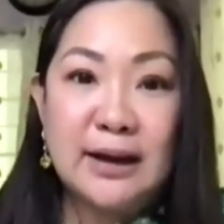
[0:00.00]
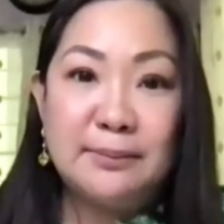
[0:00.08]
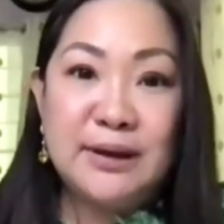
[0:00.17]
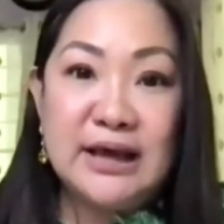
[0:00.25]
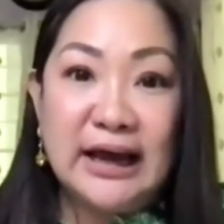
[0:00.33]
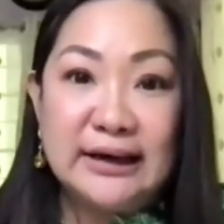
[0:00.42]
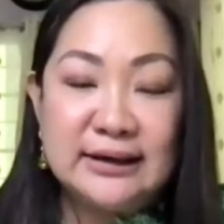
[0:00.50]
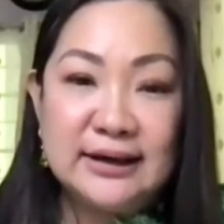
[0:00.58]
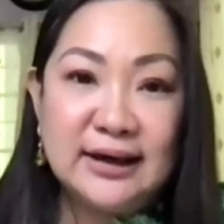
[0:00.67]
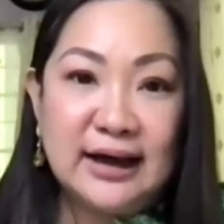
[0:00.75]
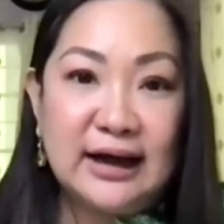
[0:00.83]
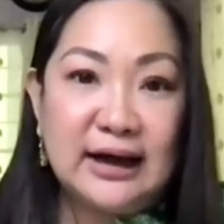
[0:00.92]
beyond,
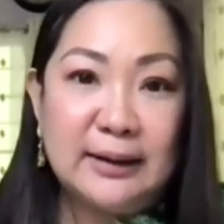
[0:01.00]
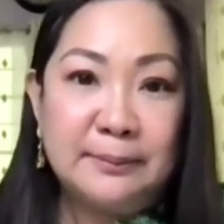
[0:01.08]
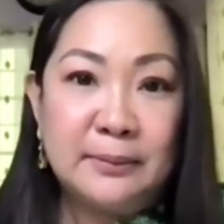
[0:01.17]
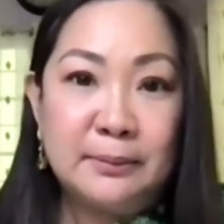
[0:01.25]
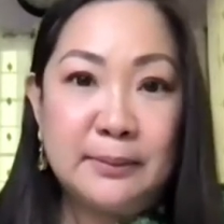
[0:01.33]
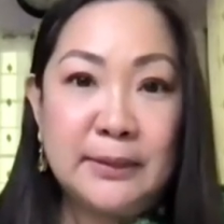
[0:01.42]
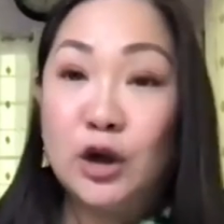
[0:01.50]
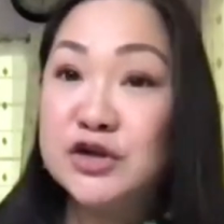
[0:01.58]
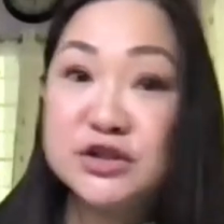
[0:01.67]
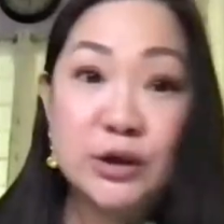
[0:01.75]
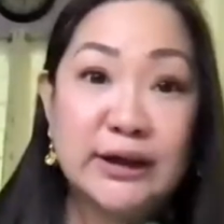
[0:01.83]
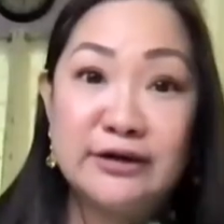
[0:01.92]
but
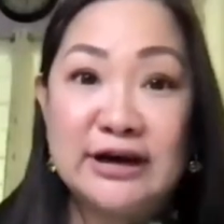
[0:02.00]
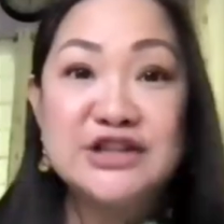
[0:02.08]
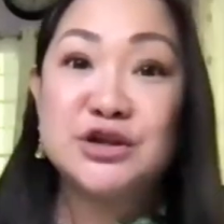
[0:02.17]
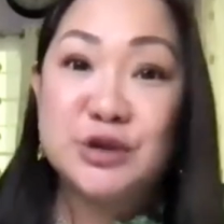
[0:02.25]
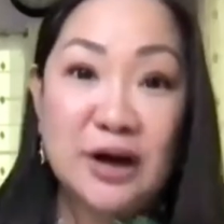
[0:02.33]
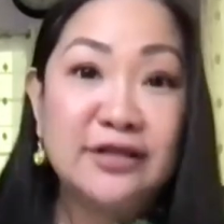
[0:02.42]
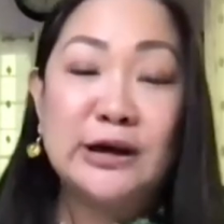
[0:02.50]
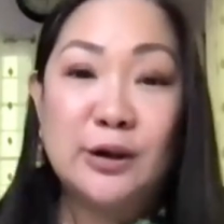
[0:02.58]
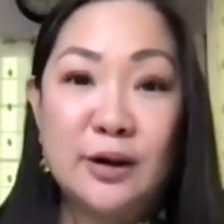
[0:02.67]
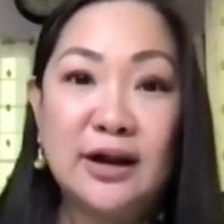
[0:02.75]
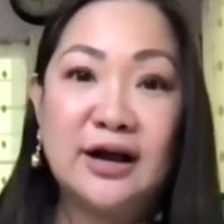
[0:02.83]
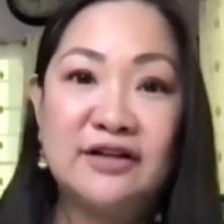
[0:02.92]
also in relation to other
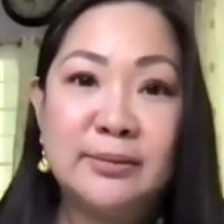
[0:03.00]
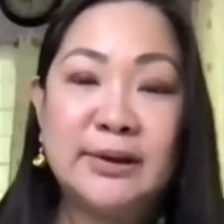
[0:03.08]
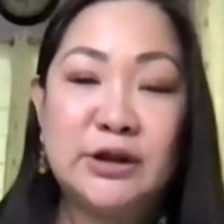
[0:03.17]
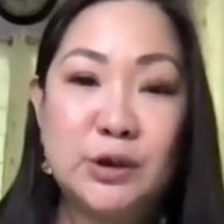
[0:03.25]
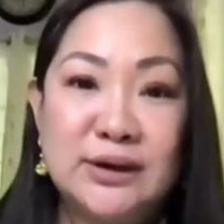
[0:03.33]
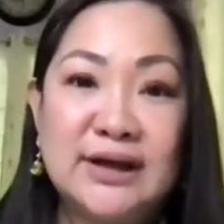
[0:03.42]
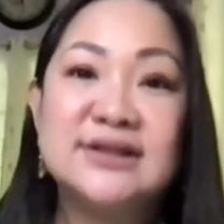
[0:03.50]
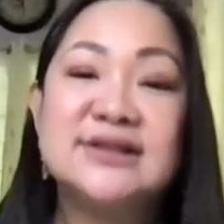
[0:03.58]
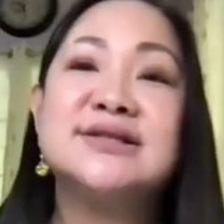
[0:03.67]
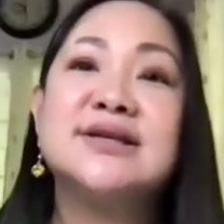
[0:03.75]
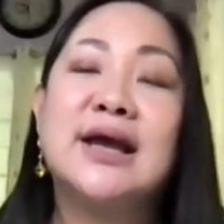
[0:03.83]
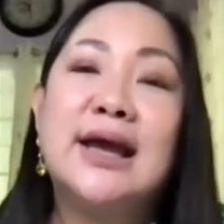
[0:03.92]
local government units,